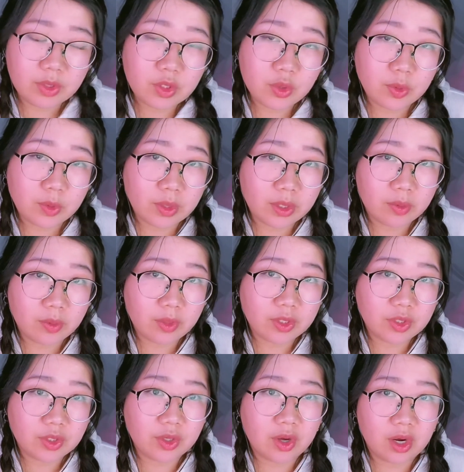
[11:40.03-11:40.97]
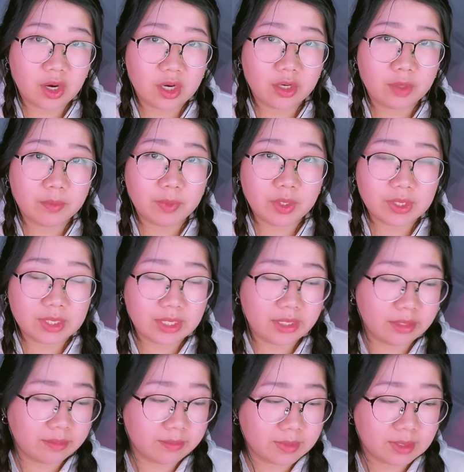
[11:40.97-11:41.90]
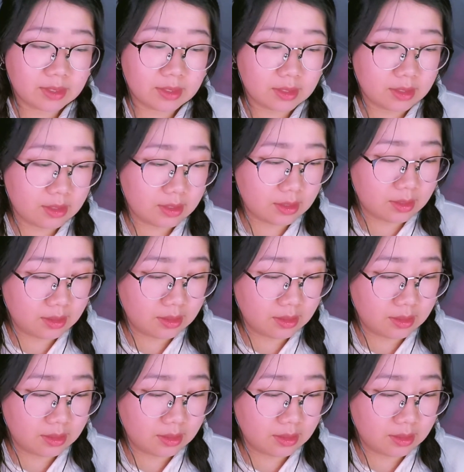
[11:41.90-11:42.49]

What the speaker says: You enjoy going to art museums.